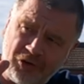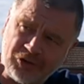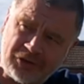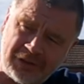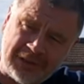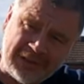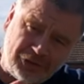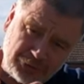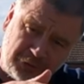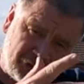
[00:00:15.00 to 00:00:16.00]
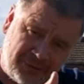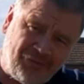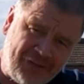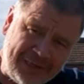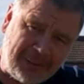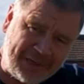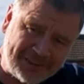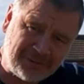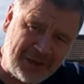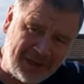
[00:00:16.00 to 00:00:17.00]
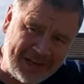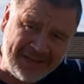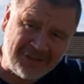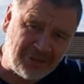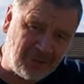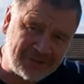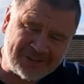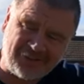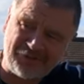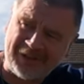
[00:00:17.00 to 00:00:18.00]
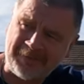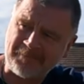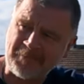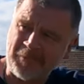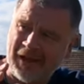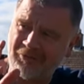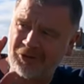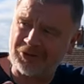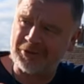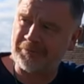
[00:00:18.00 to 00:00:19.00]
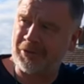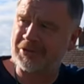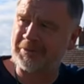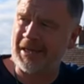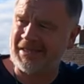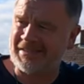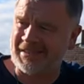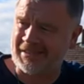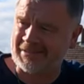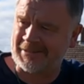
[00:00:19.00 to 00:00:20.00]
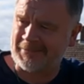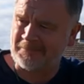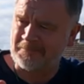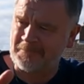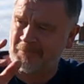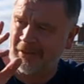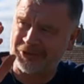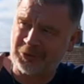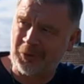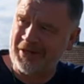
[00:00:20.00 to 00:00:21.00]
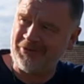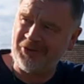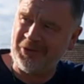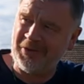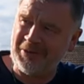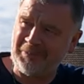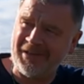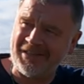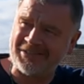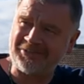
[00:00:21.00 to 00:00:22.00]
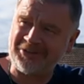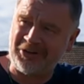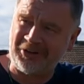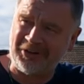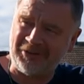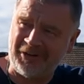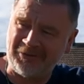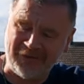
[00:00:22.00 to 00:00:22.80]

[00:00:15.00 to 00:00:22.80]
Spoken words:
hut. Just want some feedback as well. Any thoughts of you? I've got some possible ideas. There's quite a few of the bees knocking around